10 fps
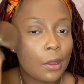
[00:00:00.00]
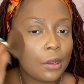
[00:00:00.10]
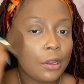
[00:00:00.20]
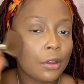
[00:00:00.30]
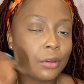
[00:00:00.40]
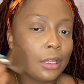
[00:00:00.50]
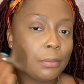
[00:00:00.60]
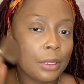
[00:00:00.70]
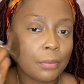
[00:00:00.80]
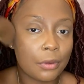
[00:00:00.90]
You don't need
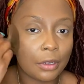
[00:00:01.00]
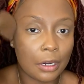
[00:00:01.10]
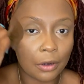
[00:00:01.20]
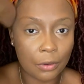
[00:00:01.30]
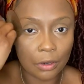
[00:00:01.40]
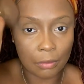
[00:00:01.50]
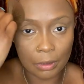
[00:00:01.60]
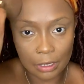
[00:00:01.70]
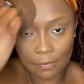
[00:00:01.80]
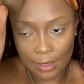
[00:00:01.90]
people that are going to
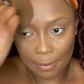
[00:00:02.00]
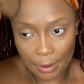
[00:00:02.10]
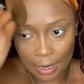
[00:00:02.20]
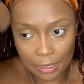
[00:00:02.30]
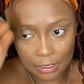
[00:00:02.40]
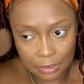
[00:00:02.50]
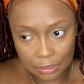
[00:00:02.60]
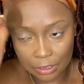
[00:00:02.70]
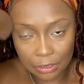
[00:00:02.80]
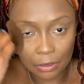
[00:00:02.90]
be vampires or
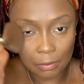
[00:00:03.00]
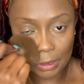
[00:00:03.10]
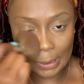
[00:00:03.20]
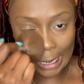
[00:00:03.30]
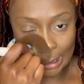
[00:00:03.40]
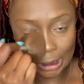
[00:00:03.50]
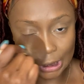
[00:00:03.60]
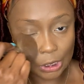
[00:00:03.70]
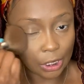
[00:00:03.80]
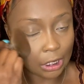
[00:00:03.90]
just going to be energy
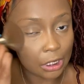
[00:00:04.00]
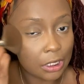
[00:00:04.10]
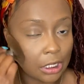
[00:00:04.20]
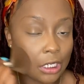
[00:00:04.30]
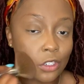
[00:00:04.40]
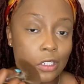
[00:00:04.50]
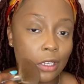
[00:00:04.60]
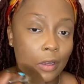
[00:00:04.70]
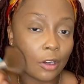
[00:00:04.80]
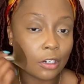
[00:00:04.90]
drainers and energy
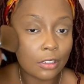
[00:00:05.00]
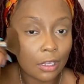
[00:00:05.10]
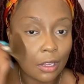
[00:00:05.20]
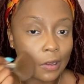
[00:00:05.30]
suckers.